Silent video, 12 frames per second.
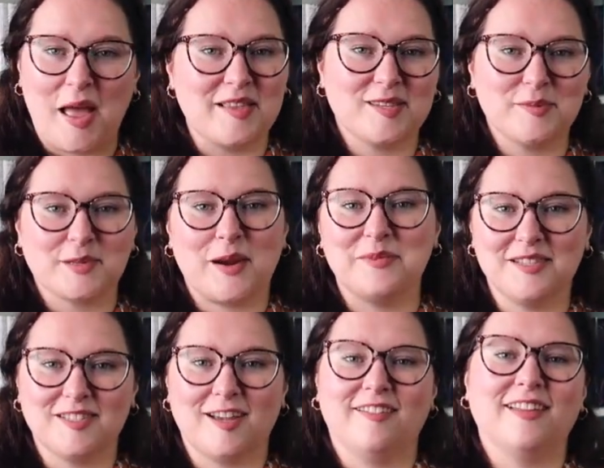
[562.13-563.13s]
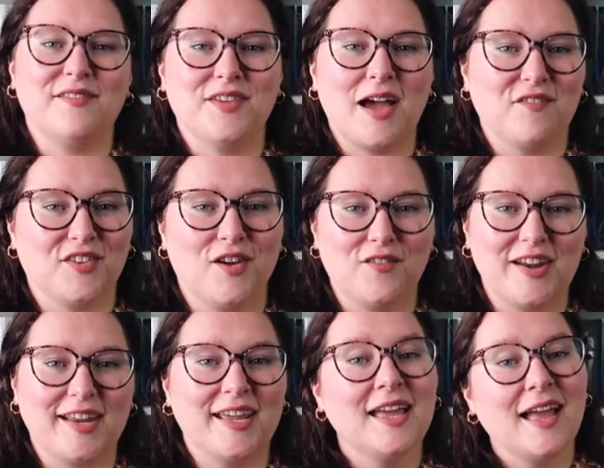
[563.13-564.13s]
and subscribe to the channel if you haven't
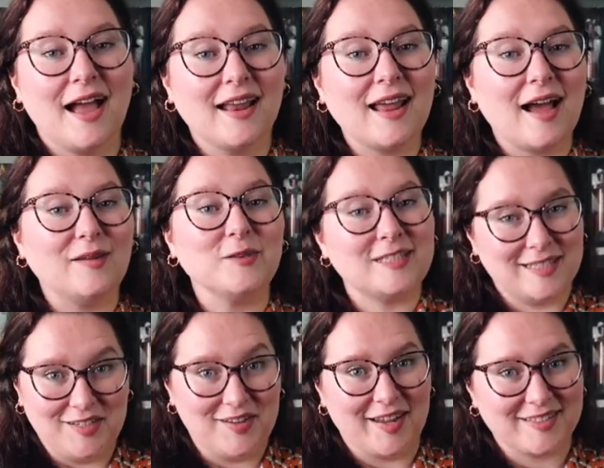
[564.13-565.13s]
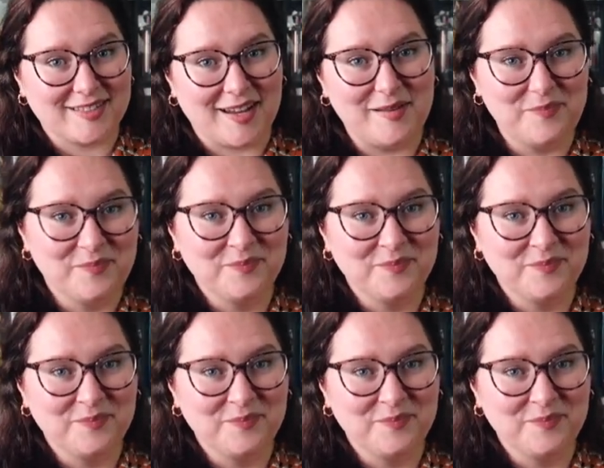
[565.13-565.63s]
already. And I will see you next time.